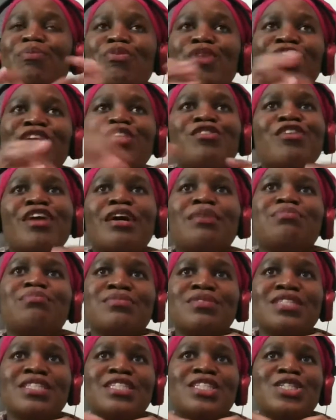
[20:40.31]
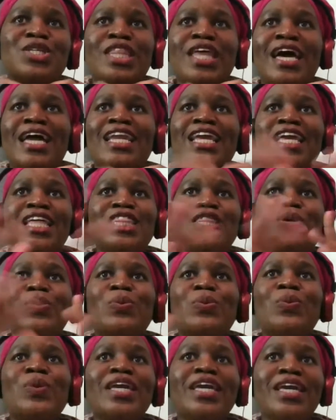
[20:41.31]
breadcrumbs so that in
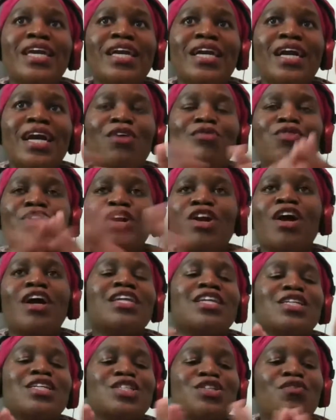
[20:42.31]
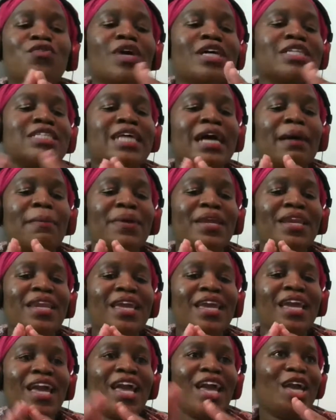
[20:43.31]
the week regardless of what's
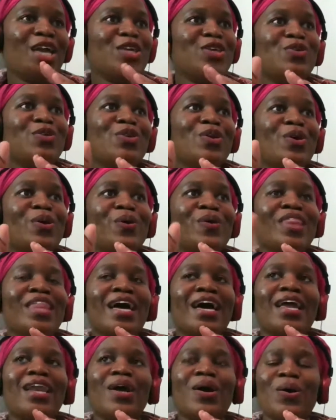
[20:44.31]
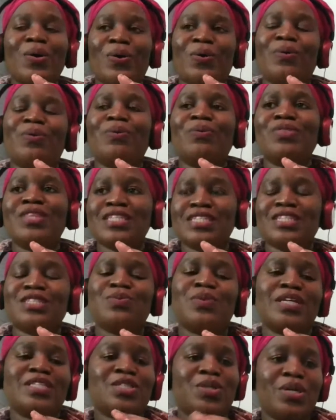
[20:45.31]
happening, you know that, oh, this
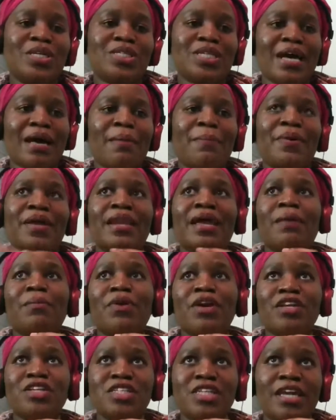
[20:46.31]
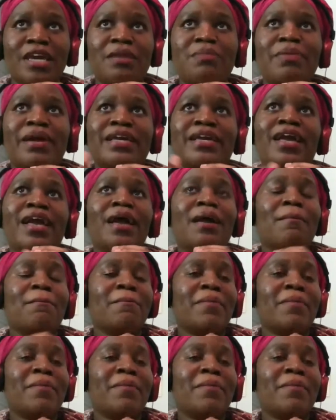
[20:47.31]
is what's going to happen. I'm going to get my